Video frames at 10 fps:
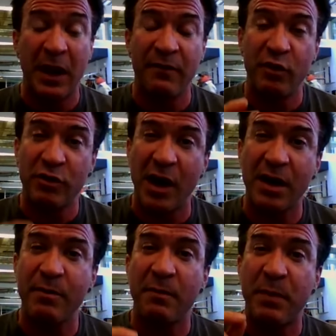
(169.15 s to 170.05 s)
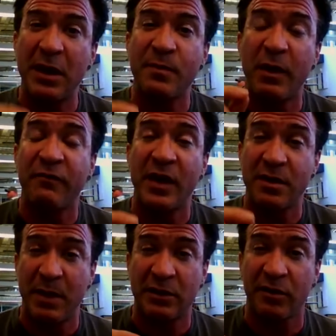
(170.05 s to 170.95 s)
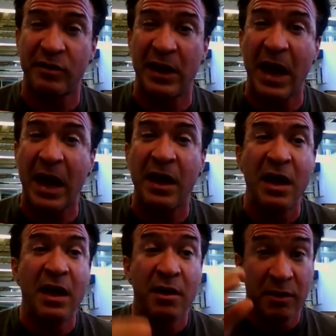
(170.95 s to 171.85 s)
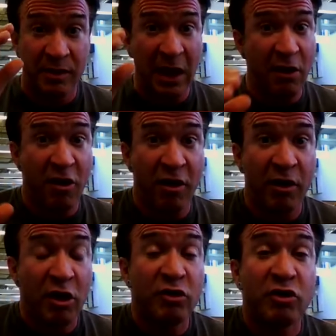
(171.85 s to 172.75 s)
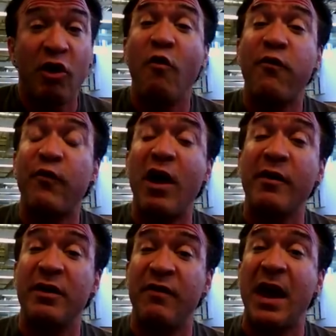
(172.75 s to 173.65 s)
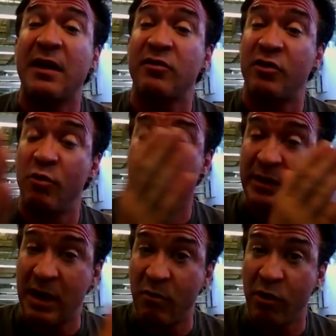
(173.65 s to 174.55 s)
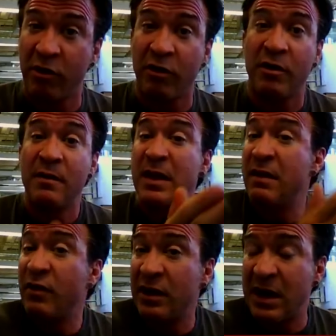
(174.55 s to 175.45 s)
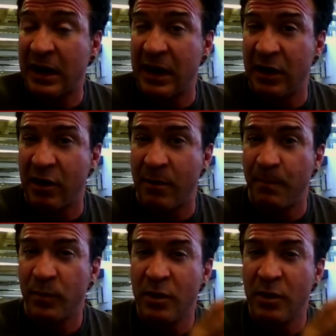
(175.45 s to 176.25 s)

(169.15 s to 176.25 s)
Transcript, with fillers: And if you talk about baseball fundamentals today, they are so far advanced to what they were Absolutely. even a decade ago.